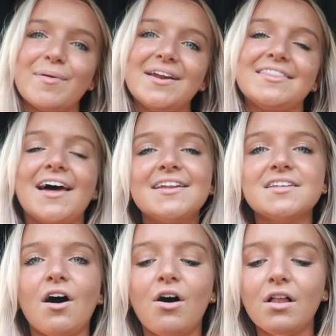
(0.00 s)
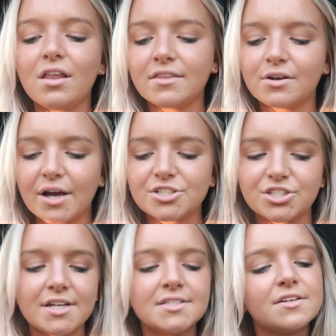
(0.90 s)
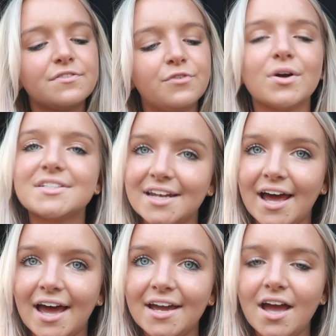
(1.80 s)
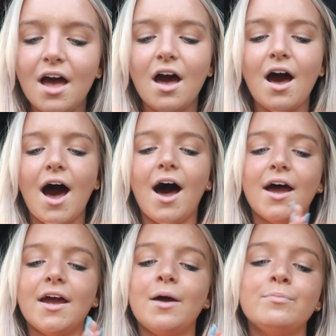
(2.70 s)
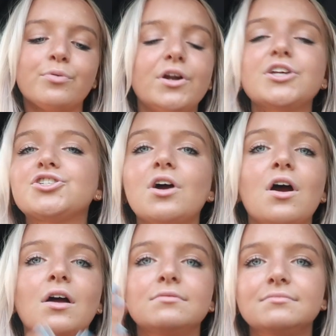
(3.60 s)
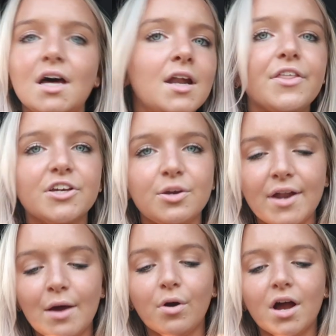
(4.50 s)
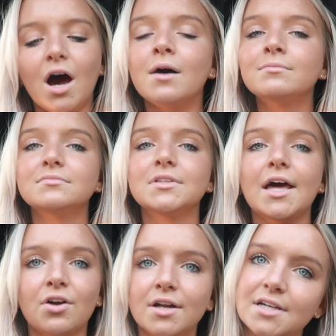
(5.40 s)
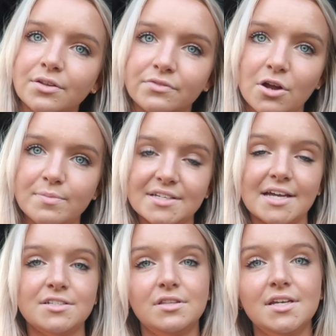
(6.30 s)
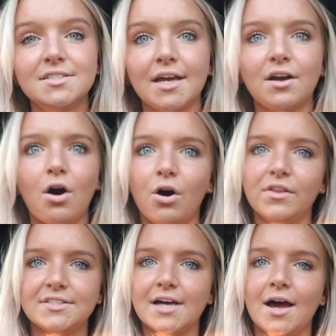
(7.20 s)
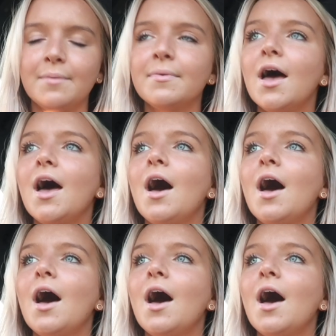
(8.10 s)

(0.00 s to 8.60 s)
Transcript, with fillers: everybody, that is all the questions for today. I am pretty sure another Q&A will come later on down the road because I do these like all the time.